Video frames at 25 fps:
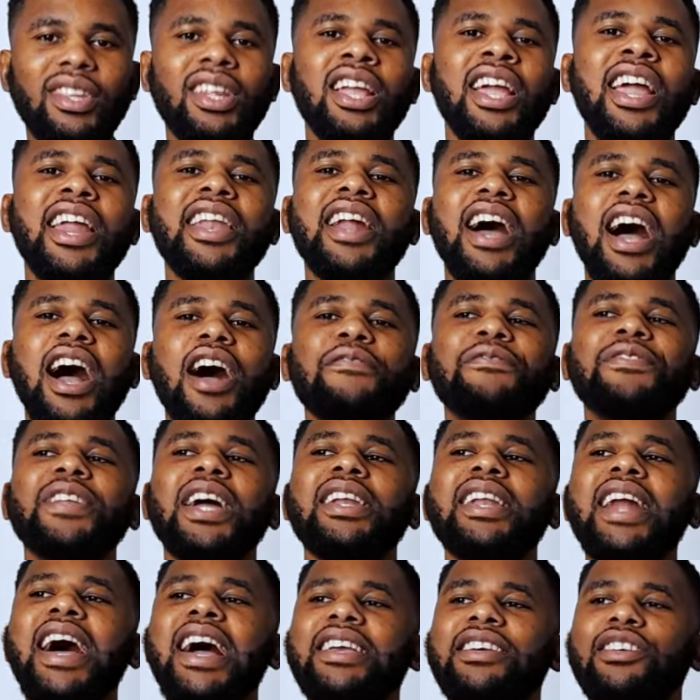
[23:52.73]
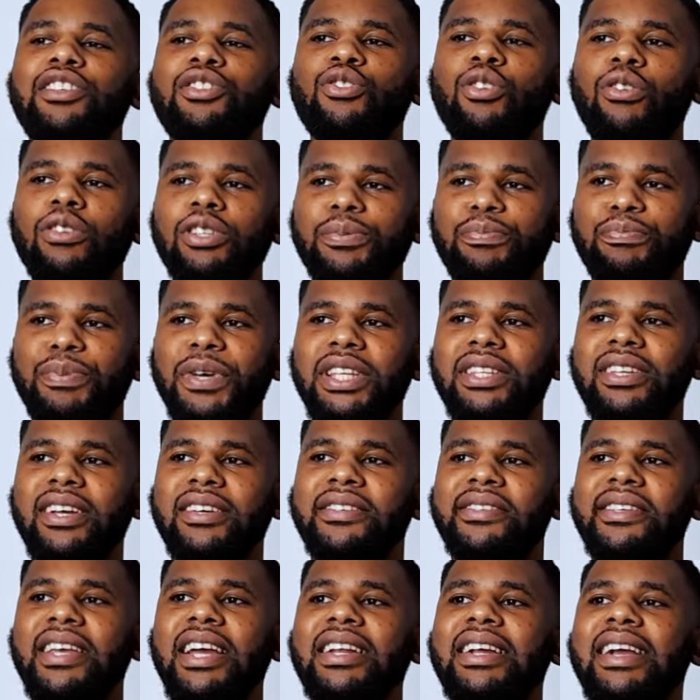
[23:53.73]
And after that, he told Peter, he
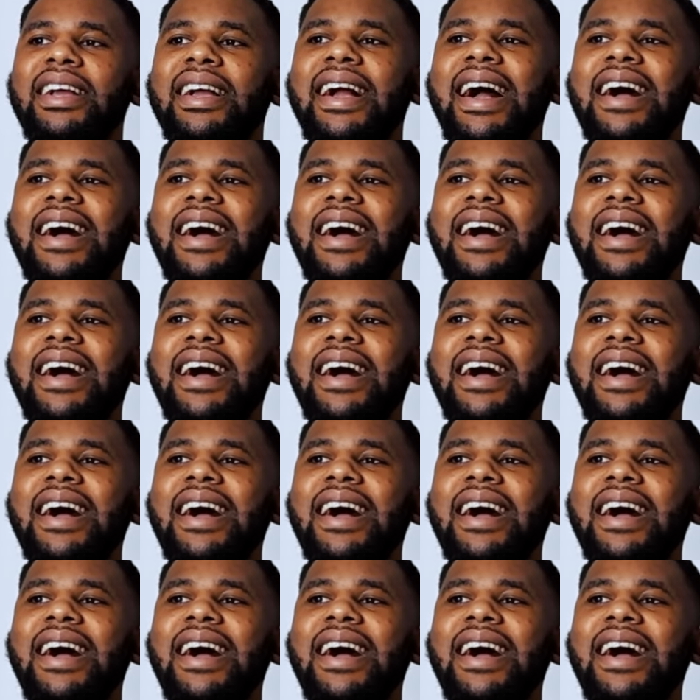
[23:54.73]
said,